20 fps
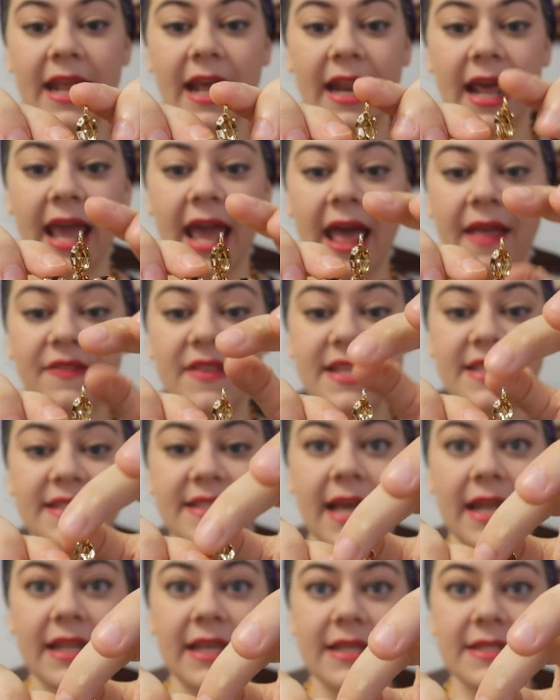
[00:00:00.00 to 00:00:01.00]
and I had these
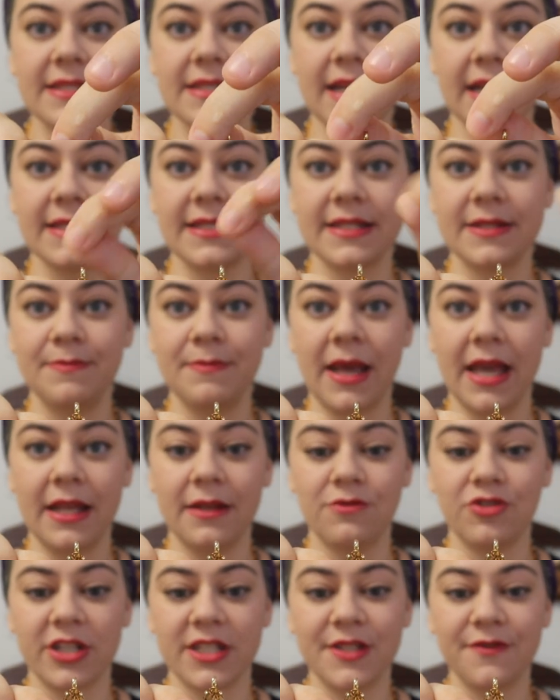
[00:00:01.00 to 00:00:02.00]
settings custom
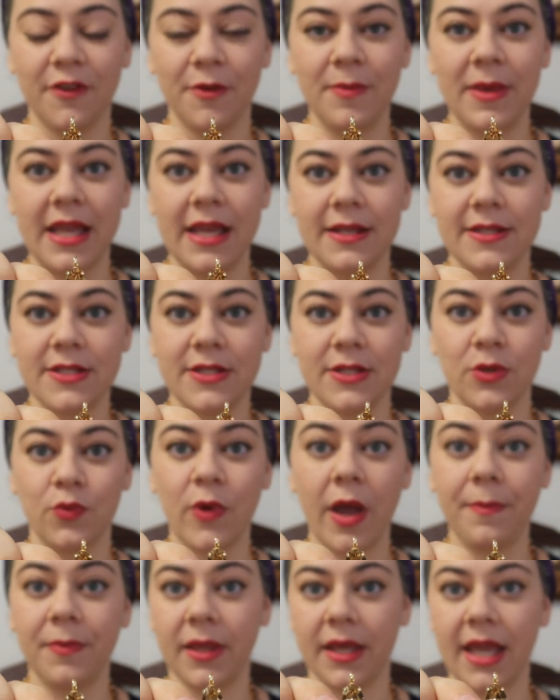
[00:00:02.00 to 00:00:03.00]
made just for me to
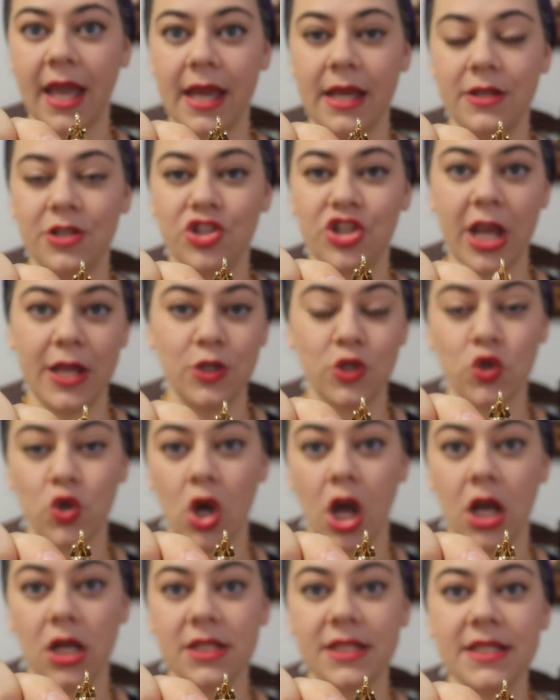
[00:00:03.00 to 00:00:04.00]
replicate Jane's
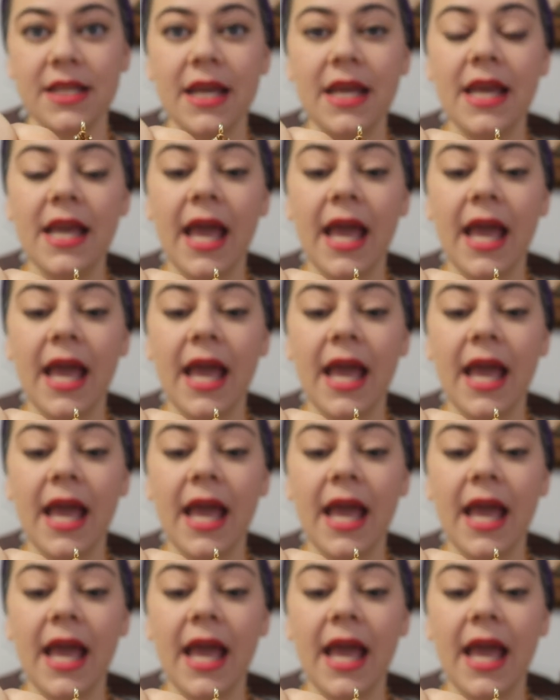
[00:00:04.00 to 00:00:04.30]
cross